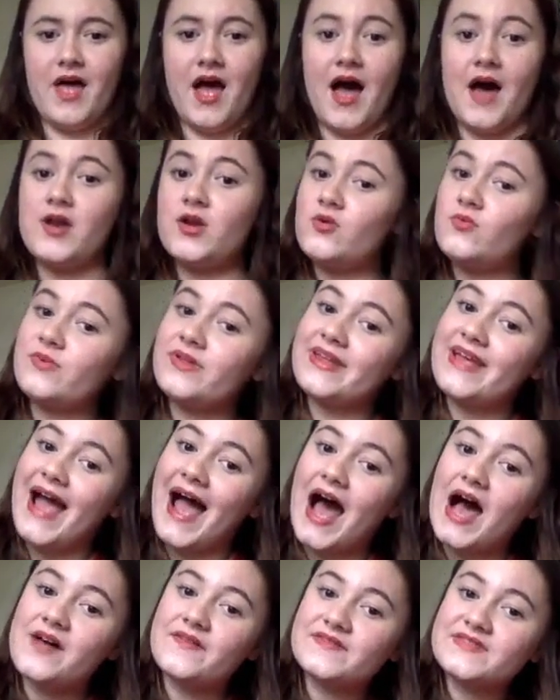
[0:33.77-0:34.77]
I don't really
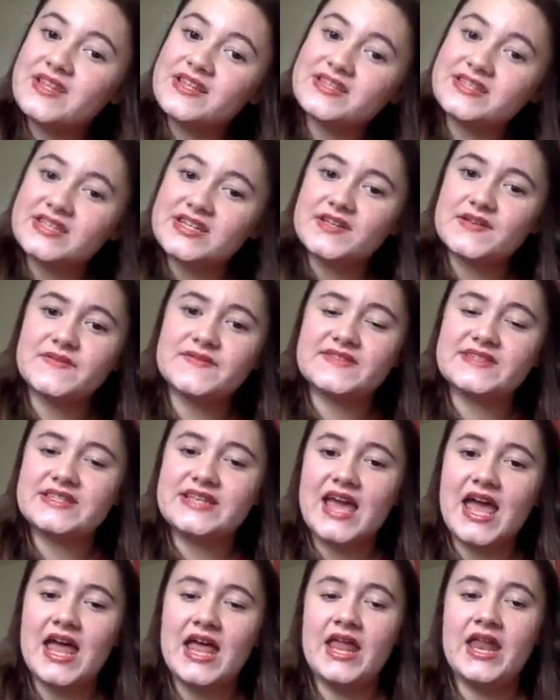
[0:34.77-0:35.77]
have sensitive
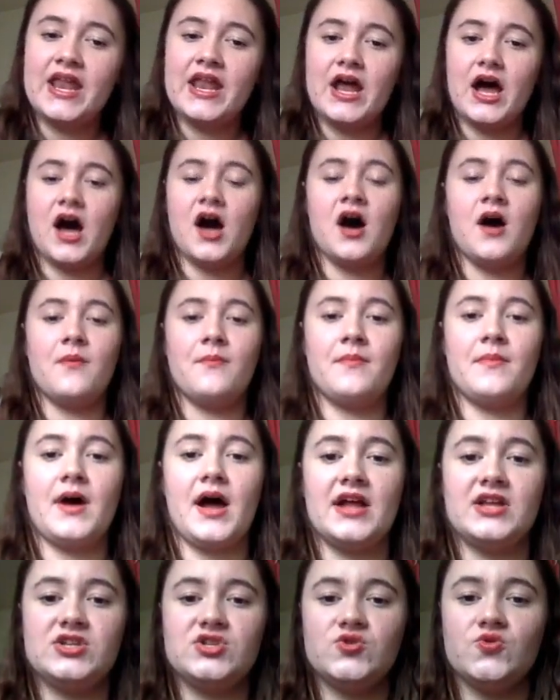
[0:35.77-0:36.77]
skin.
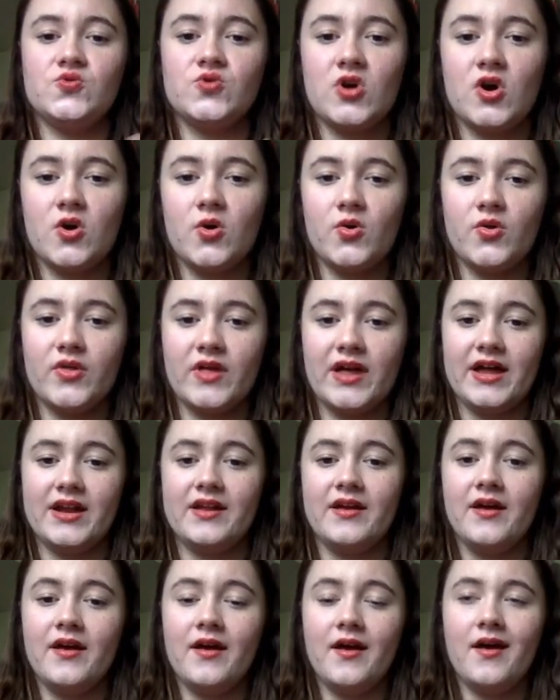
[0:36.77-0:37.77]
I do know
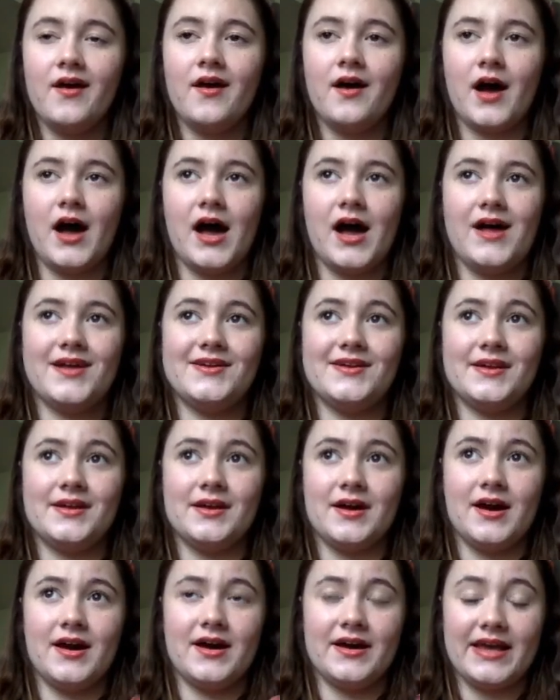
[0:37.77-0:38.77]
that
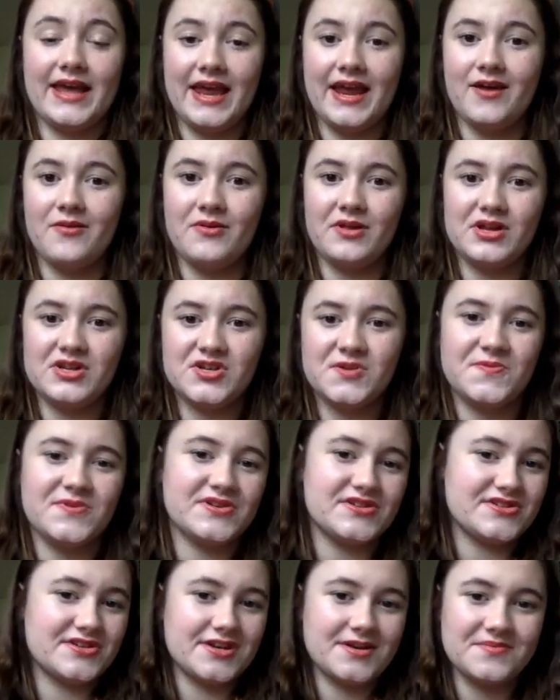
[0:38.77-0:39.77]
I can't really do
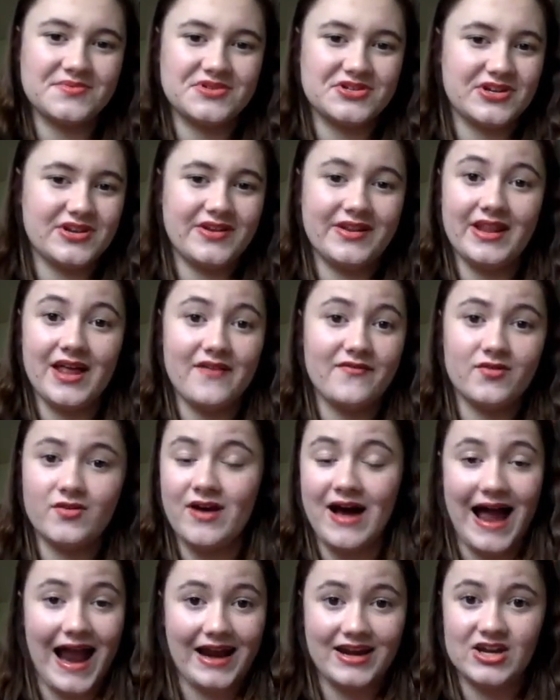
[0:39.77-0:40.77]
prescription
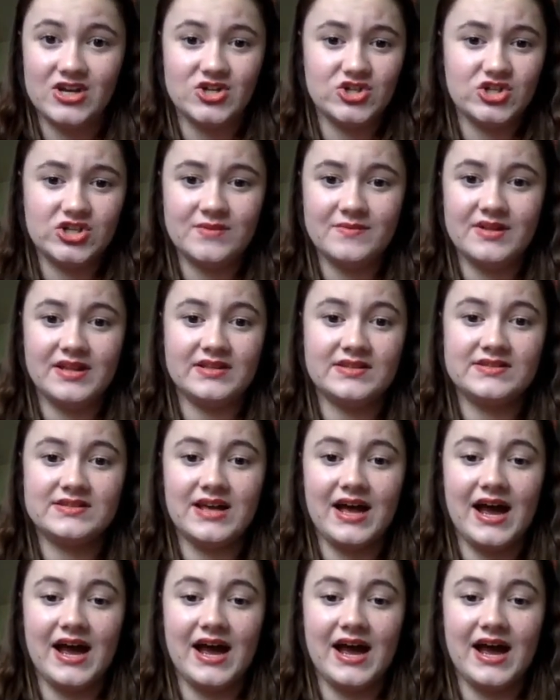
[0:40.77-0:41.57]
level acne treatments.